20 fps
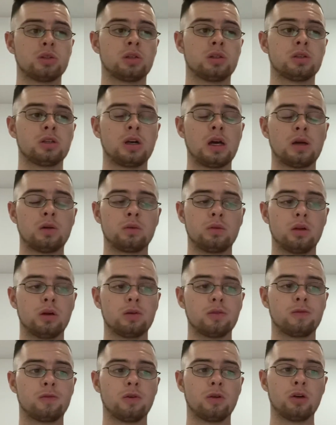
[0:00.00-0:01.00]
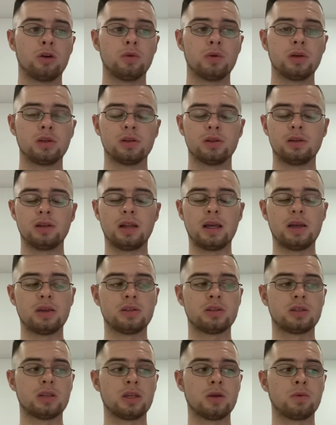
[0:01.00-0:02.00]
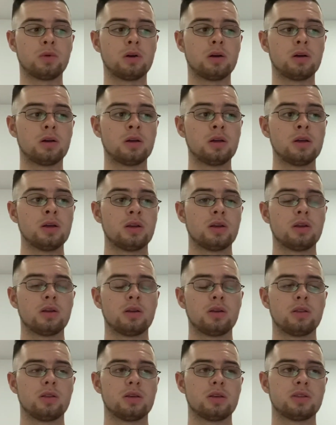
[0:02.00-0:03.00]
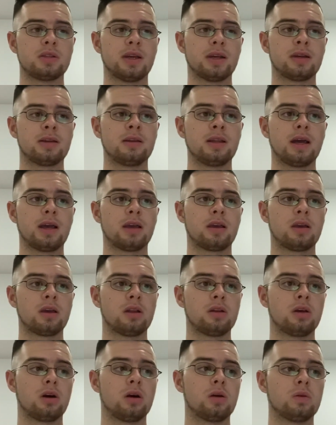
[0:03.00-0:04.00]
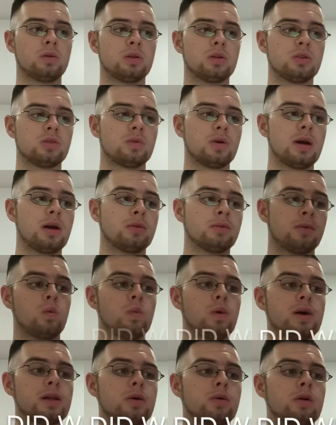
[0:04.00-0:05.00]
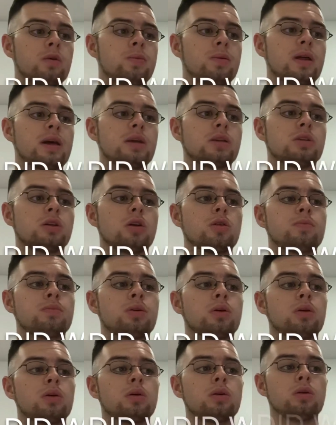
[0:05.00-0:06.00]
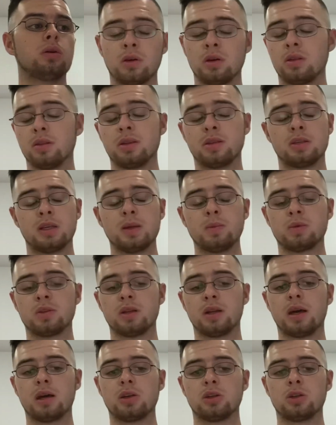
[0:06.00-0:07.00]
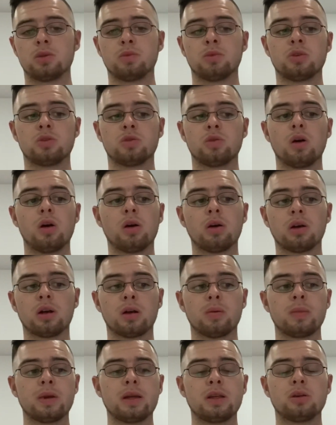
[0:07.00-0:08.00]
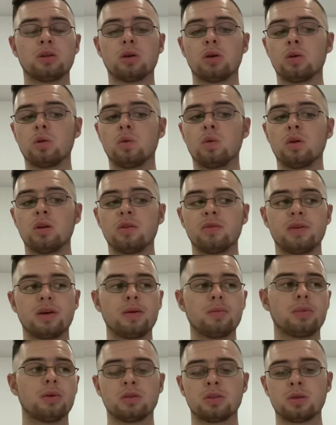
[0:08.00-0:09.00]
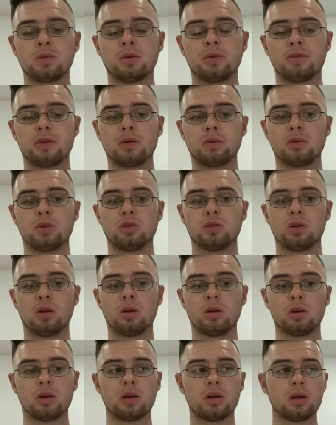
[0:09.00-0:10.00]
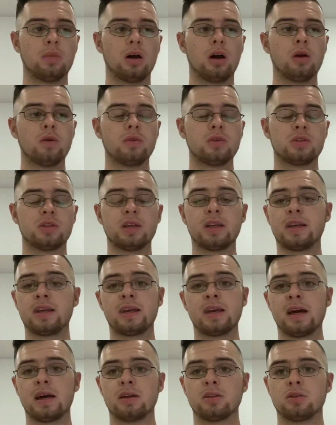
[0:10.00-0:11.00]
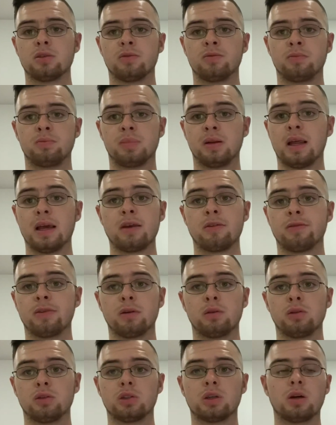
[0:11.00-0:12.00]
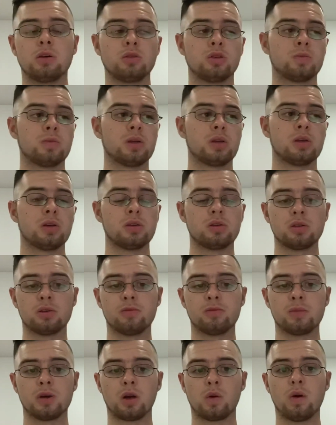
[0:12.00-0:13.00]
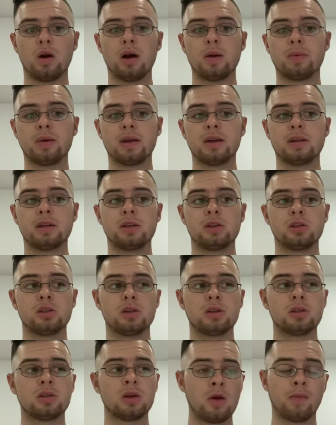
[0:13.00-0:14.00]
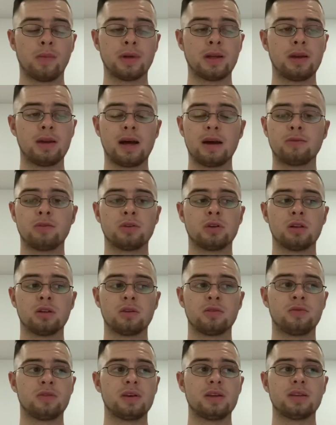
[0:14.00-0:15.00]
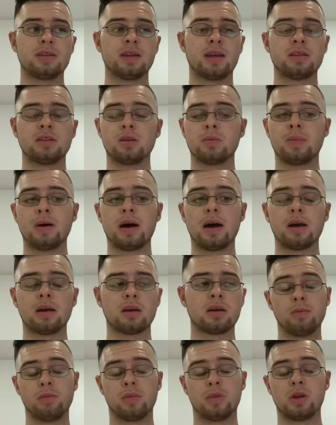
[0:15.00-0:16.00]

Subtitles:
on now, look forward and let's see what the second leg can hold as well. Why do we play so poor? The team selection was wrong. I mean, not all of it, but some of it was wrong. Obviously, he had to play Phil Jones because of Maguire being injured. We didn't have another fit centre-back. The